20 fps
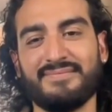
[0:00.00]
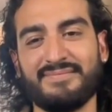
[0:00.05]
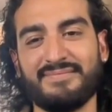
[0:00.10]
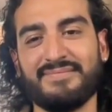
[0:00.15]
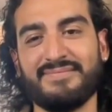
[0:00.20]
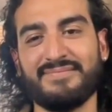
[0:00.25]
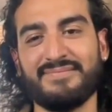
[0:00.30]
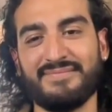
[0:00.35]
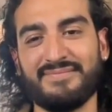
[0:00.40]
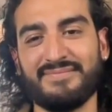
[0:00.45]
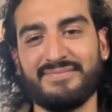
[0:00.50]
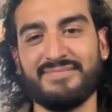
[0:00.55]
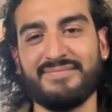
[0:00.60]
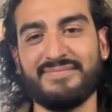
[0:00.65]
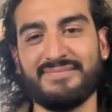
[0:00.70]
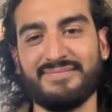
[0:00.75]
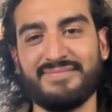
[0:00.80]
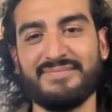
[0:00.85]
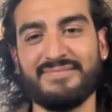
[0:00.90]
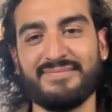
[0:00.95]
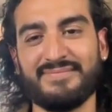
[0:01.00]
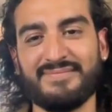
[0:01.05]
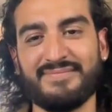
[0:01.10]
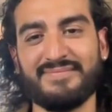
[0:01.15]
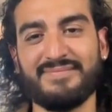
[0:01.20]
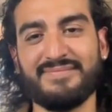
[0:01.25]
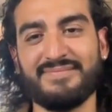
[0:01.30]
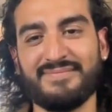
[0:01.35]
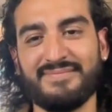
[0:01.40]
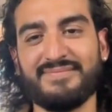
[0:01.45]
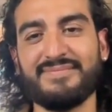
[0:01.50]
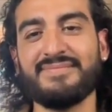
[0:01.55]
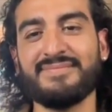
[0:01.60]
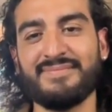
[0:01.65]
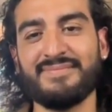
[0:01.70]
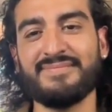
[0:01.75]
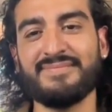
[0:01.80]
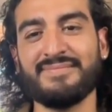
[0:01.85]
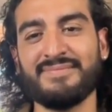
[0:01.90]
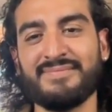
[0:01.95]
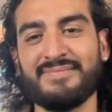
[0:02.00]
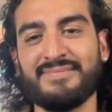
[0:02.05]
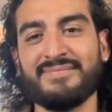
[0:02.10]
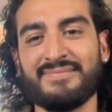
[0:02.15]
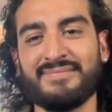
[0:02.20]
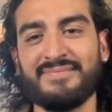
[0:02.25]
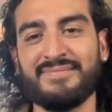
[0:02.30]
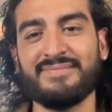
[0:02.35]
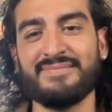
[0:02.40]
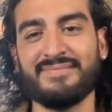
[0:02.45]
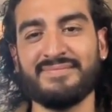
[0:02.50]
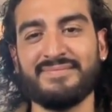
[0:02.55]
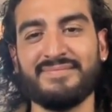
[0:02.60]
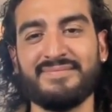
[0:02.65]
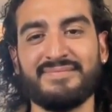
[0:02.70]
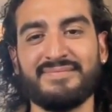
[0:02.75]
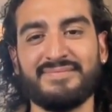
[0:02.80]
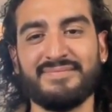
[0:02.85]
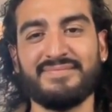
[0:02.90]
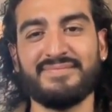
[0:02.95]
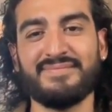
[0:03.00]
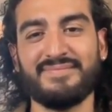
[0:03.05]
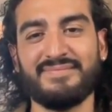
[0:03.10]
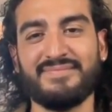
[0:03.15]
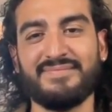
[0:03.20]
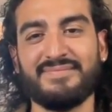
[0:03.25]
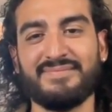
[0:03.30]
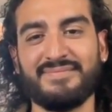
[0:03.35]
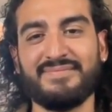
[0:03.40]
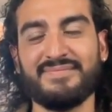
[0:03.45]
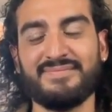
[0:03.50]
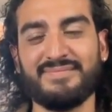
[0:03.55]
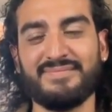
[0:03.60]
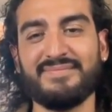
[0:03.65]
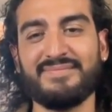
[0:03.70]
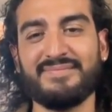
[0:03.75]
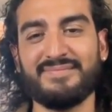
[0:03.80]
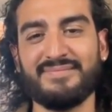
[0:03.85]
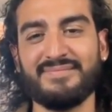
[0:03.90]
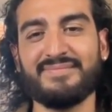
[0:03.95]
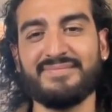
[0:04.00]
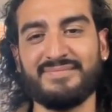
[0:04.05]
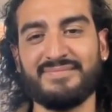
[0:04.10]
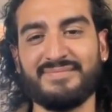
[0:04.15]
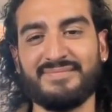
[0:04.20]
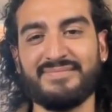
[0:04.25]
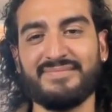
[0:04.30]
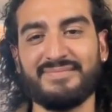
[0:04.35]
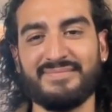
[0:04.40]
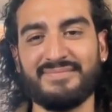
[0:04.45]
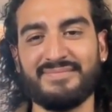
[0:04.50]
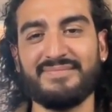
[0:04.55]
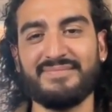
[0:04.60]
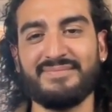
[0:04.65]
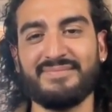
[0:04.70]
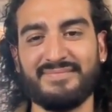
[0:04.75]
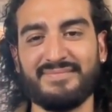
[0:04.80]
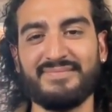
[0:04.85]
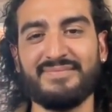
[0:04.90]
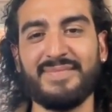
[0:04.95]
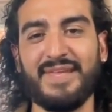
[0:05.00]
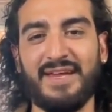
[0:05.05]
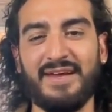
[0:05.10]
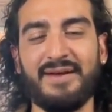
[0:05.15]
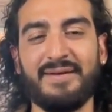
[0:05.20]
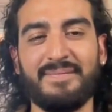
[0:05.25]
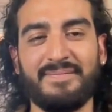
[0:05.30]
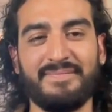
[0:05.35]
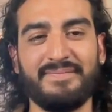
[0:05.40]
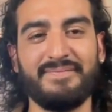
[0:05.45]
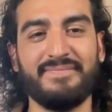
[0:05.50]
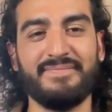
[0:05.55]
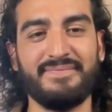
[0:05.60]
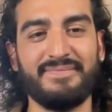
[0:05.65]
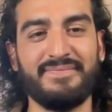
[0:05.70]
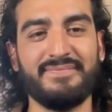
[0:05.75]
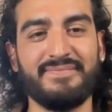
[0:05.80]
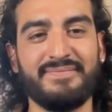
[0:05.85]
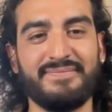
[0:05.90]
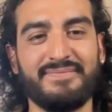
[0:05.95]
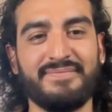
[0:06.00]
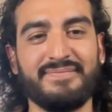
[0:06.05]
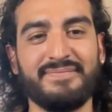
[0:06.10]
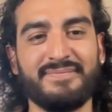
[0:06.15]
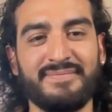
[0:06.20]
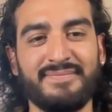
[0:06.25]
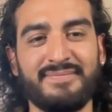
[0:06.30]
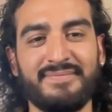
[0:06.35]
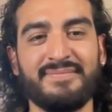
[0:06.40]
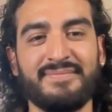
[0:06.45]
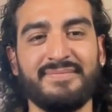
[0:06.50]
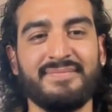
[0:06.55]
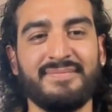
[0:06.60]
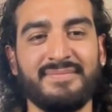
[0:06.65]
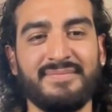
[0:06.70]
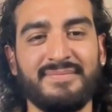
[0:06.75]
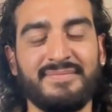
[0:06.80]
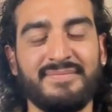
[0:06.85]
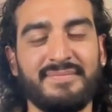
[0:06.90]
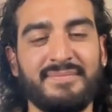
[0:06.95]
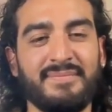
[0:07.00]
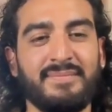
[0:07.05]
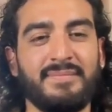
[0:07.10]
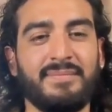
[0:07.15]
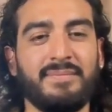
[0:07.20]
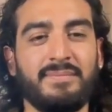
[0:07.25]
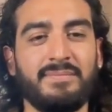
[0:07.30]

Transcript: No words are spoken by the person on screen.